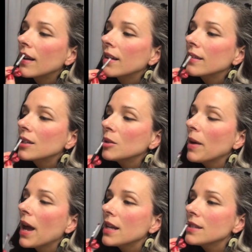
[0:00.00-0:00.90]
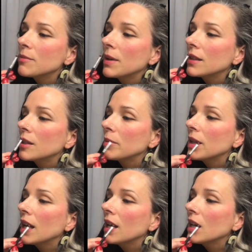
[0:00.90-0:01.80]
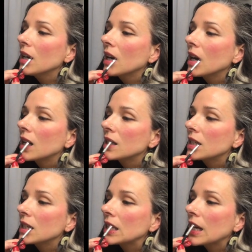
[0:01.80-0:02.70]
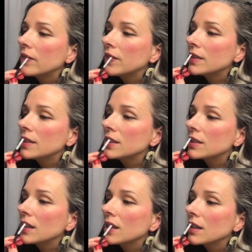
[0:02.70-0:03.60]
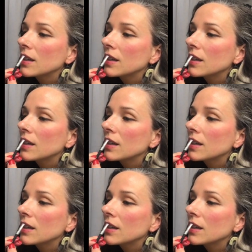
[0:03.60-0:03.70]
a little past my lip line to get that vintage look.